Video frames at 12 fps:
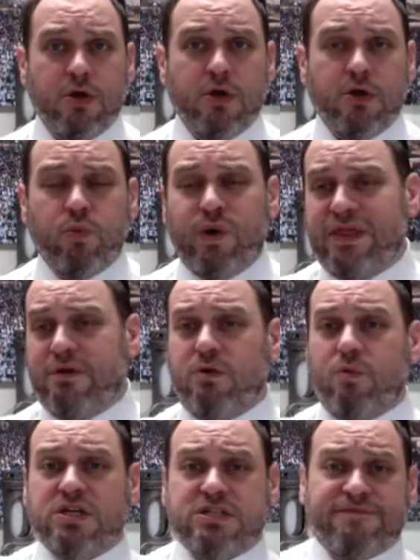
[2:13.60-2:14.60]
whether it
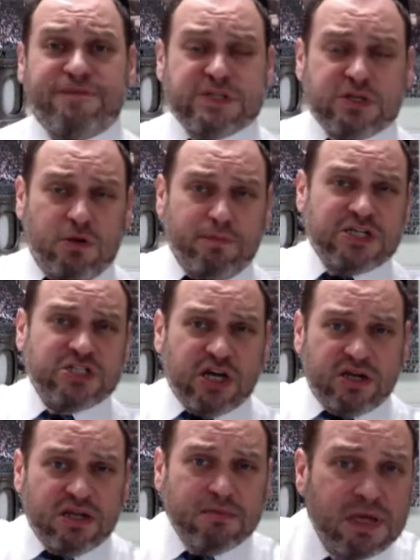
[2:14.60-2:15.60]
was the physical Mishkan
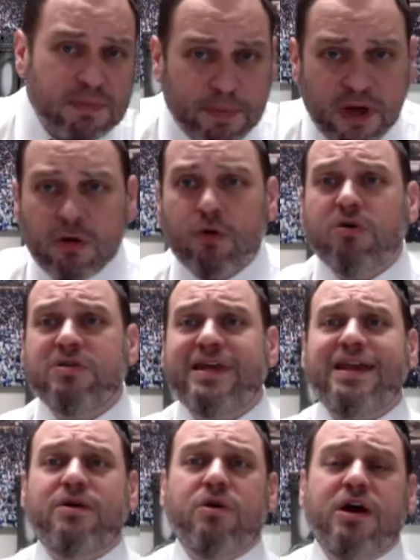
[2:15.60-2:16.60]
in the Midbar or
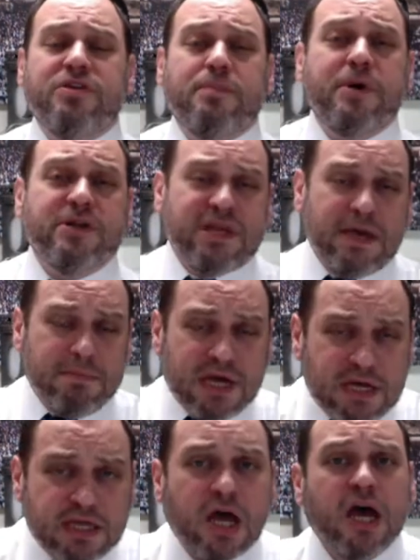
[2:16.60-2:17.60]
later on the Bate
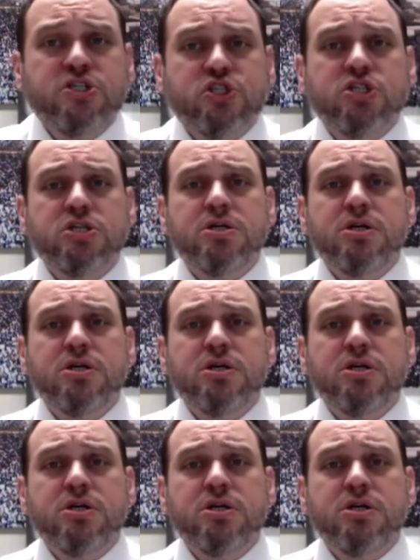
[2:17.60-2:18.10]
Mikdash,